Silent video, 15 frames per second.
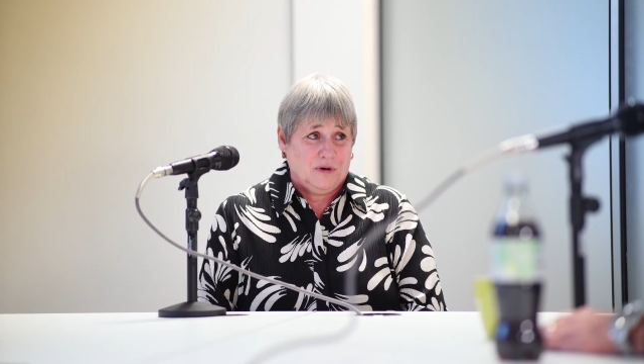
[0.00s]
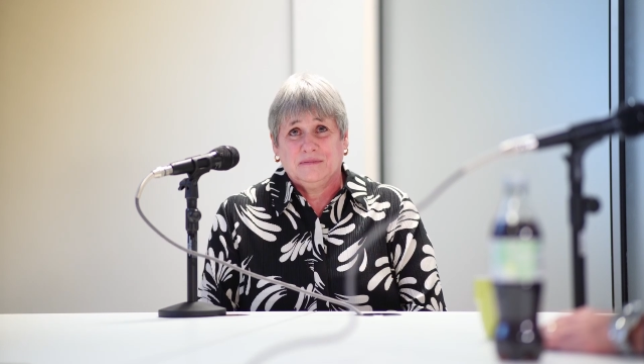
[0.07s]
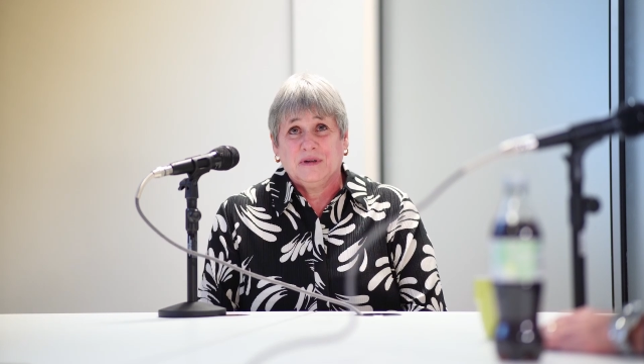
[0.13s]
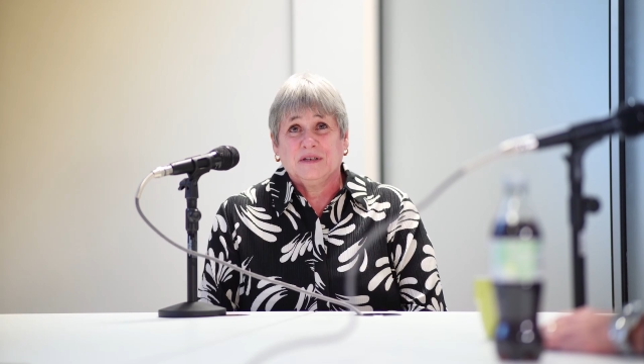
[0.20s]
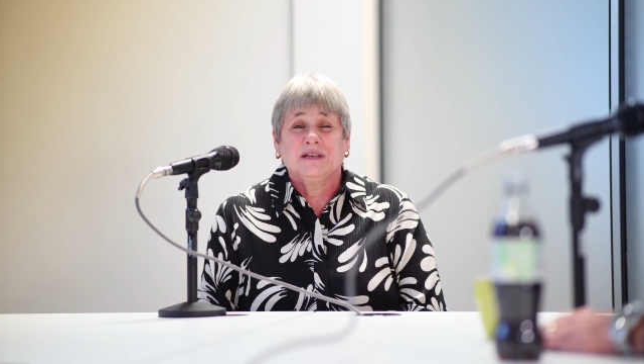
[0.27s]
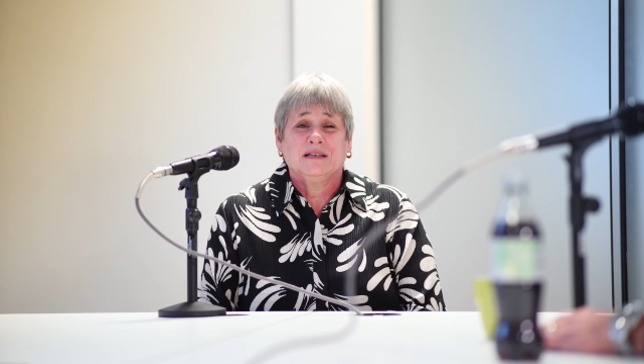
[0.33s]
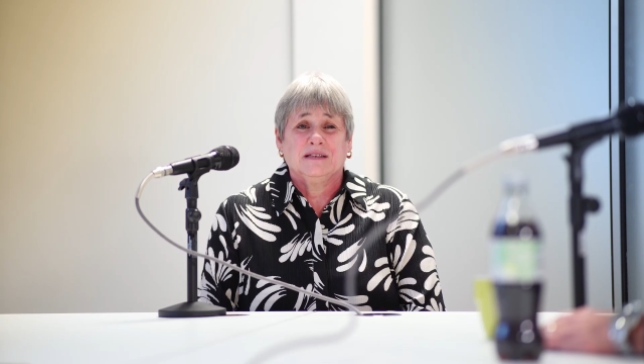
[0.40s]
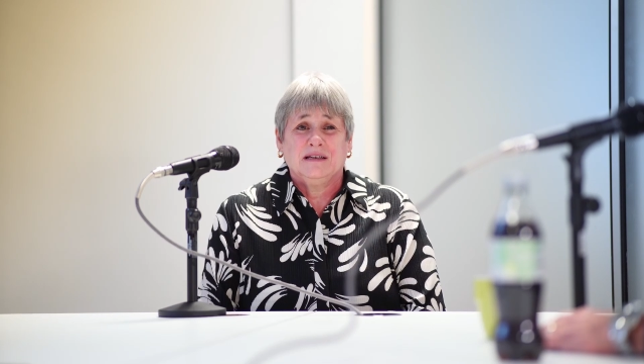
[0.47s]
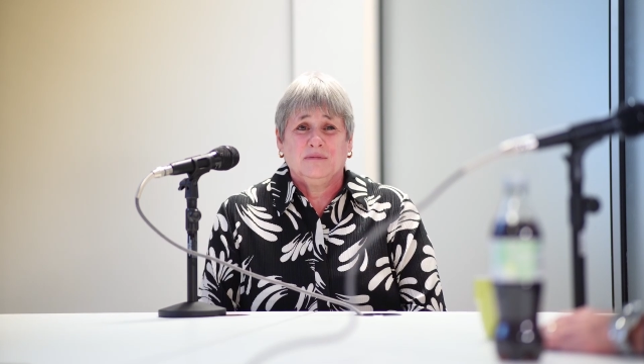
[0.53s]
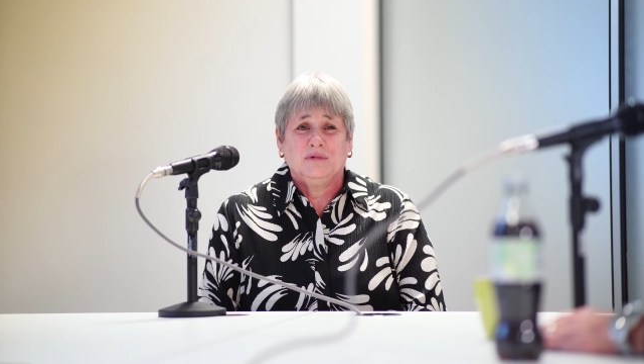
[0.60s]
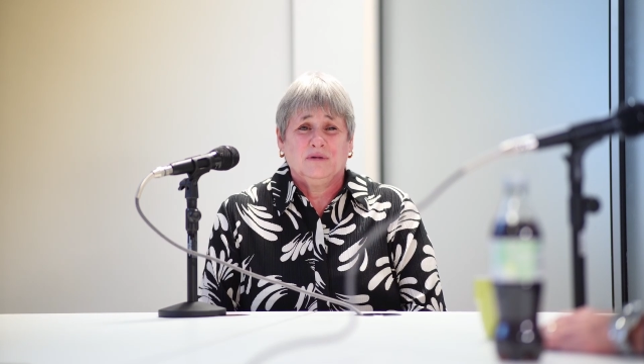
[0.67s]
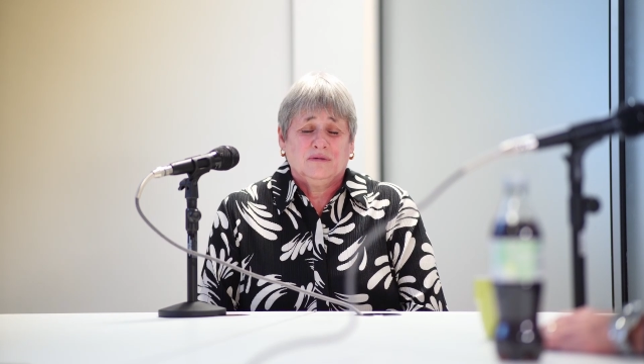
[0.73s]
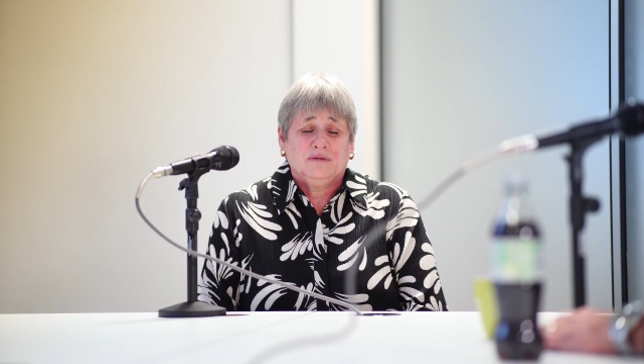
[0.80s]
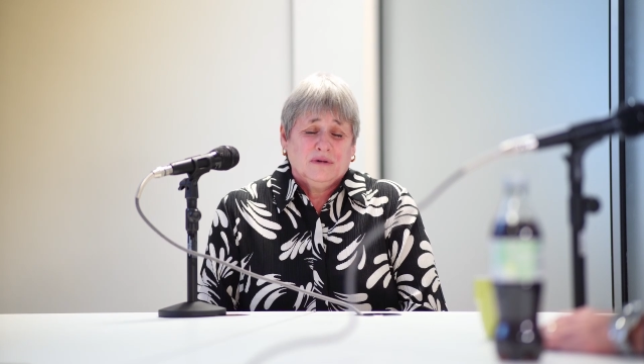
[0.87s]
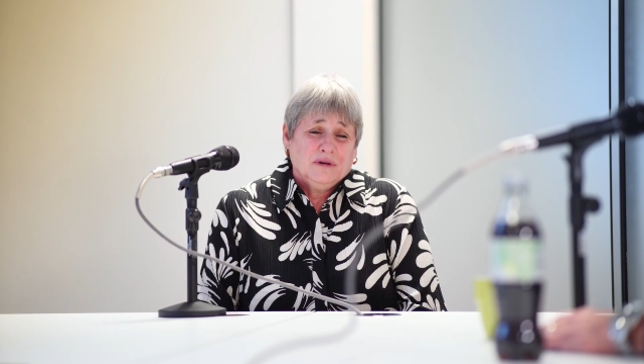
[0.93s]
My son said,
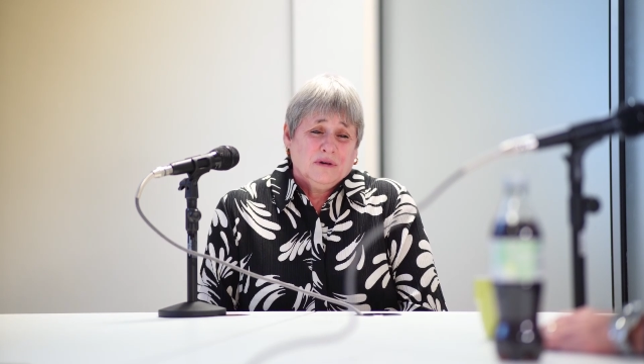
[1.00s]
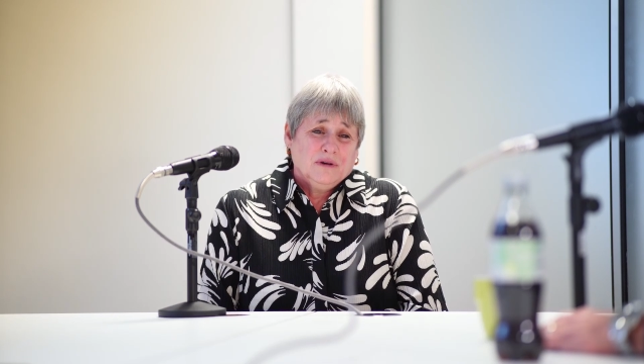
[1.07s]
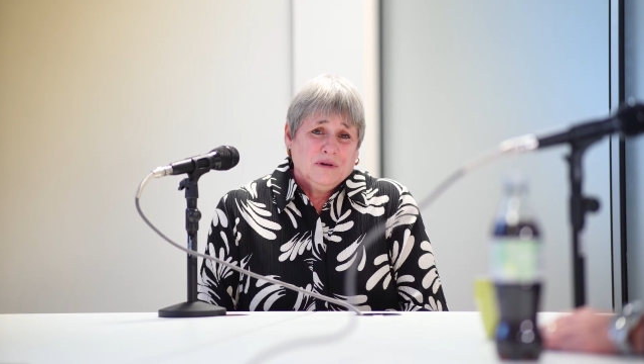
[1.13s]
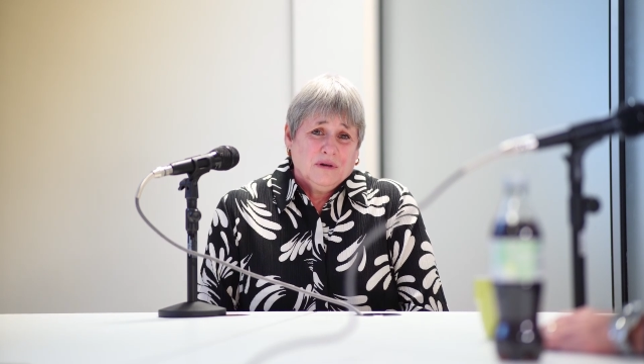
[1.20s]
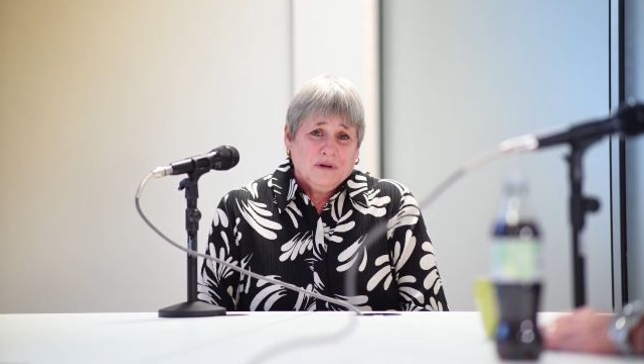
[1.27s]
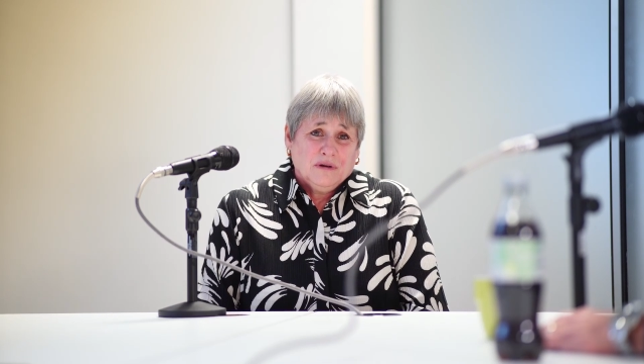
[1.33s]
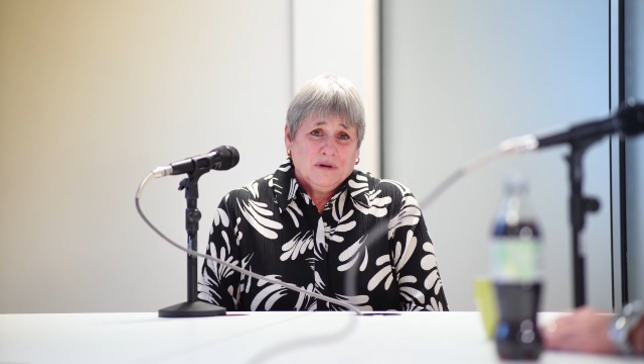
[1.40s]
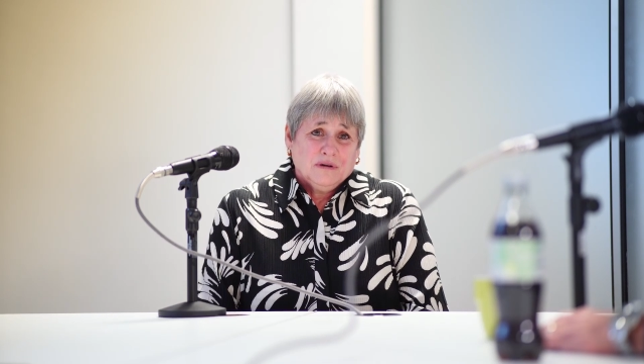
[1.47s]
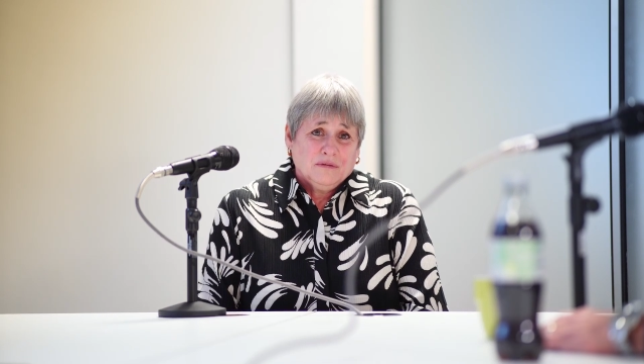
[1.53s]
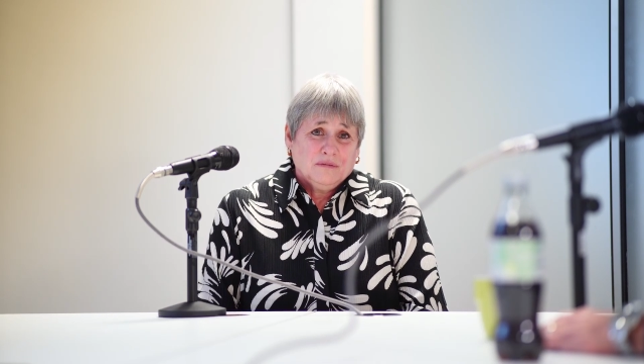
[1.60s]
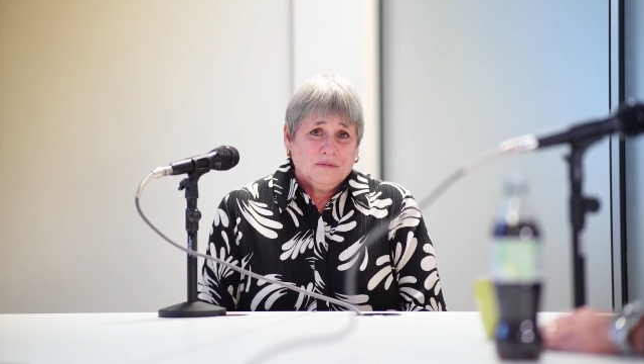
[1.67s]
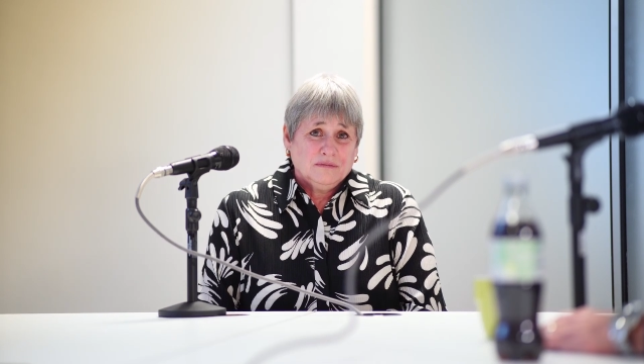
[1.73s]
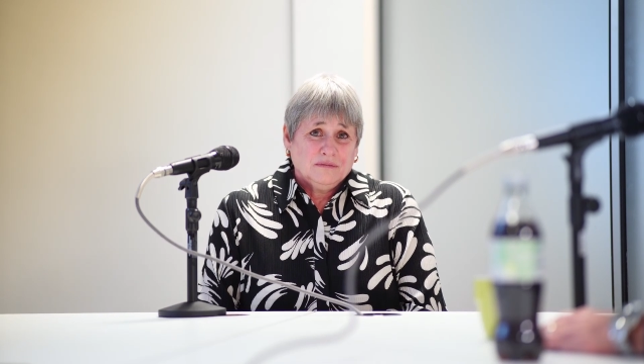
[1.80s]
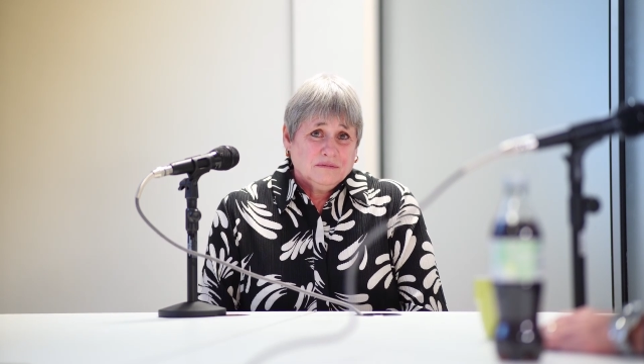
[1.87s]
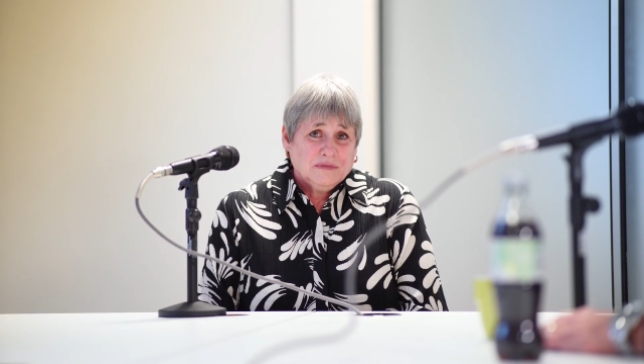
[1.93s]
well,
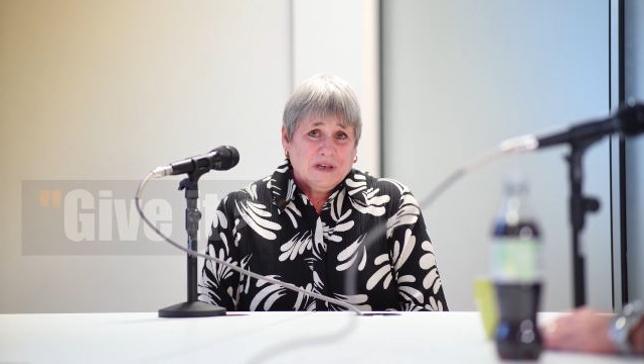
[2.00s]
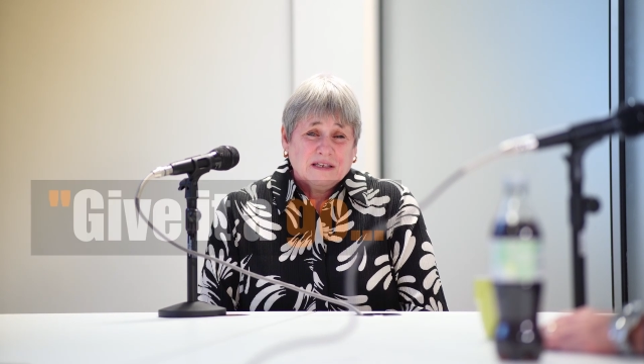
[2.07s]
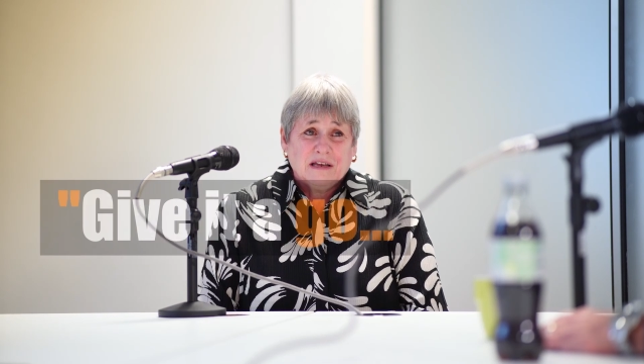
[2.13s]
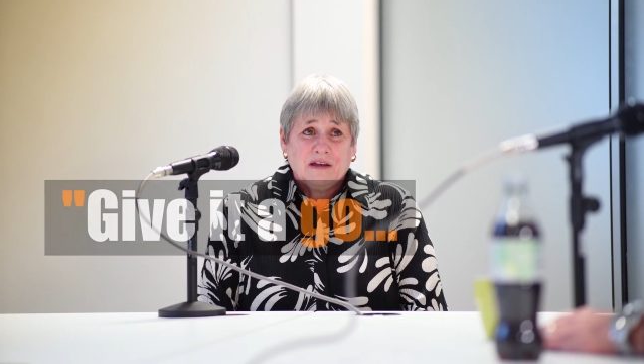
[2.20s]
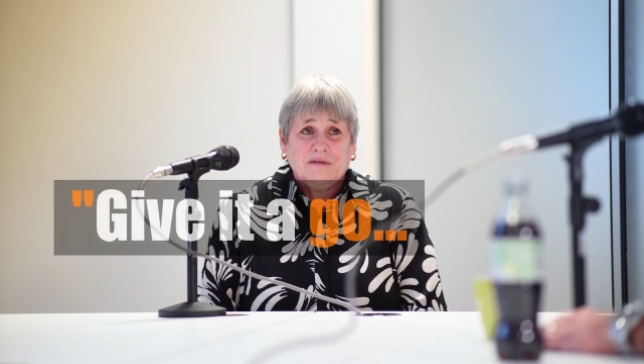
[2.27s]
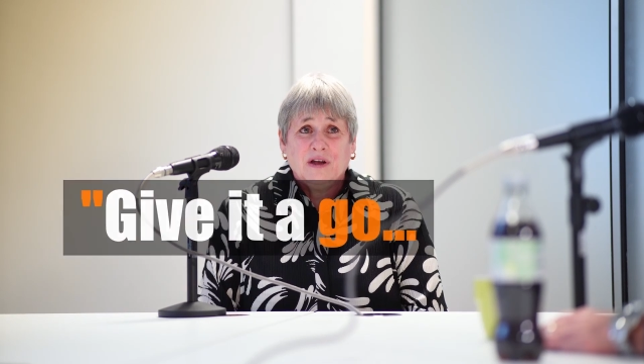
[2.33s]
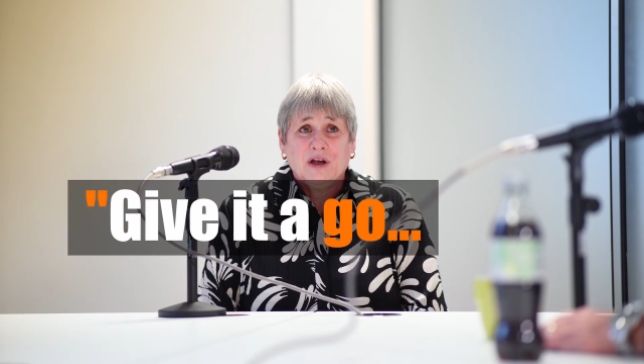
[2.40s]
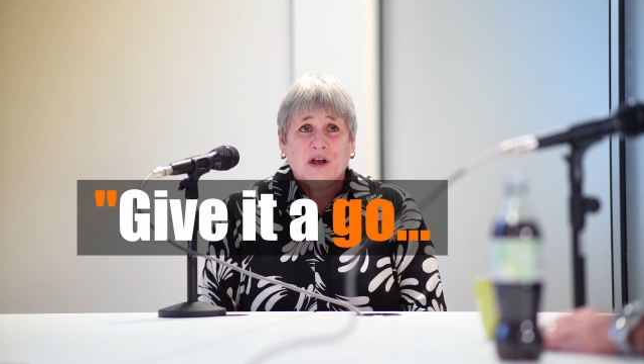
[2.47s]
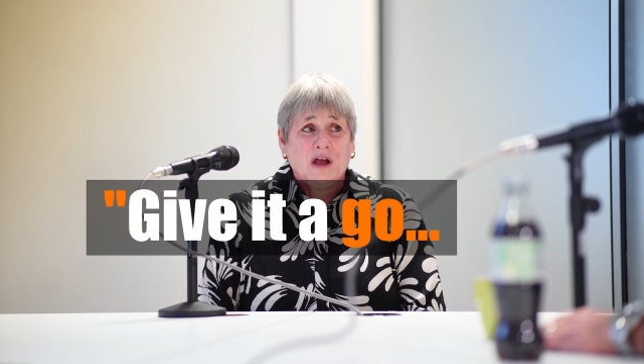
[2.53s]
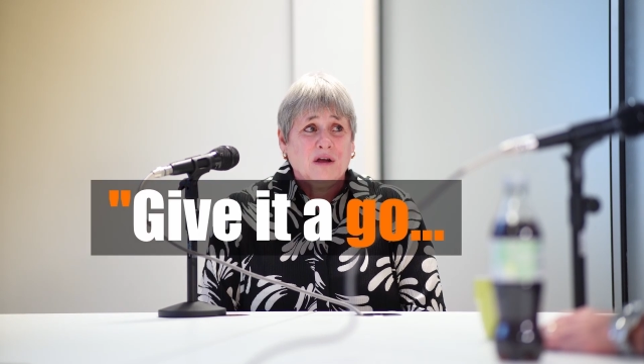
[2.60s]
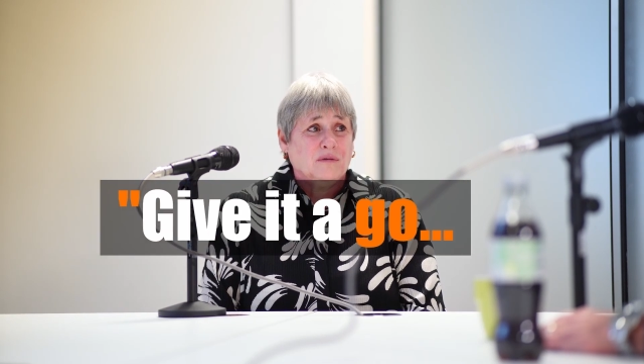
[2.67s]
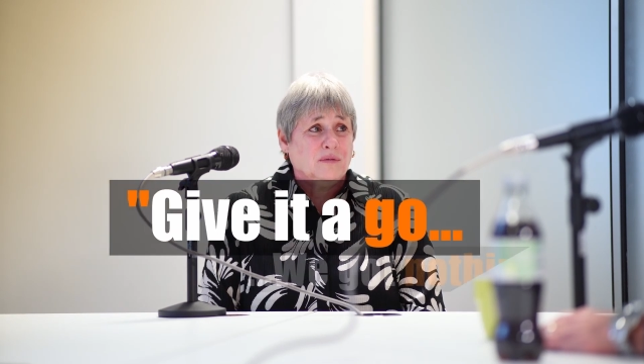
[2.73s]
let's give it a go.